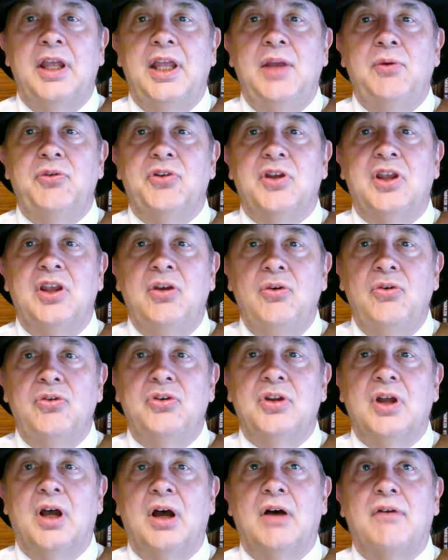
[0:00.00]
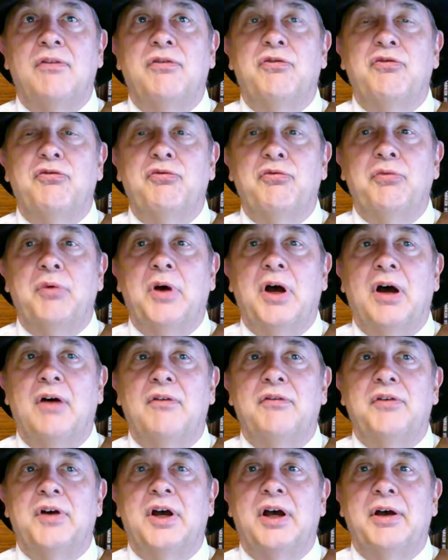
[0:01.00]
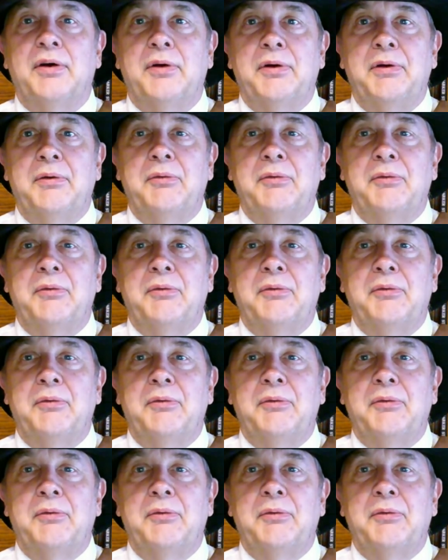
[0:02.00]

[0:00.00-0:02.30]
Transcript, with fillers: He was accused of of uh,